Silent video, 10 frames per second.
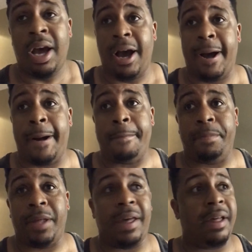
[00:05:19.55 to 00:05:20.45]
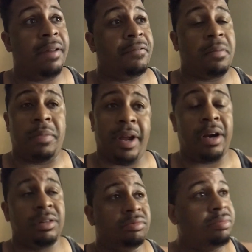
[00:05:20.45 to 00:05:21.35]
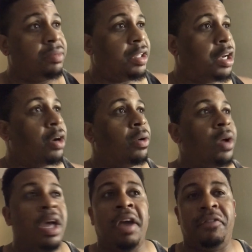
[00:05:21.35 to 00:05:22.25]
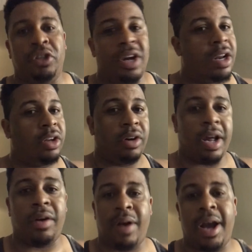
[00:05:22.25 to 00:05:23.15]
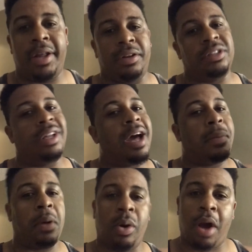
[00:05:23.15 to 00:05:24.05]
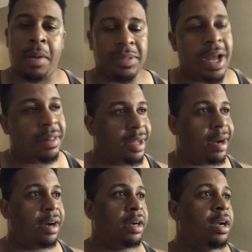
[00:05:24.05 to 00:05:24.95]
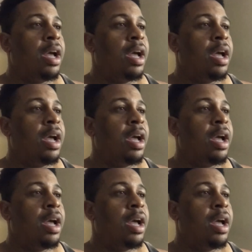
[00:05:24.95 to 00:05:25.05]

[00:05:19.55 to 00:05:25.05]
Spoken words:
And from there, if you're trying to learn how to ride, there's a lot of programs out there.